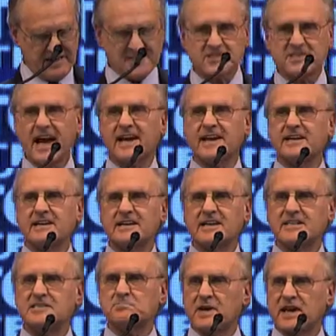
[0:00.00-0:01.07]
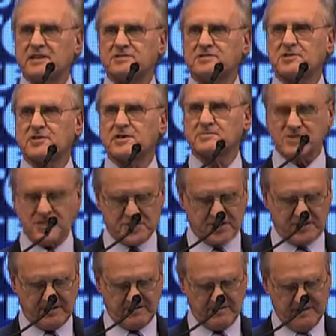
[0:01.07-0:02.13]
Second is male circumcision.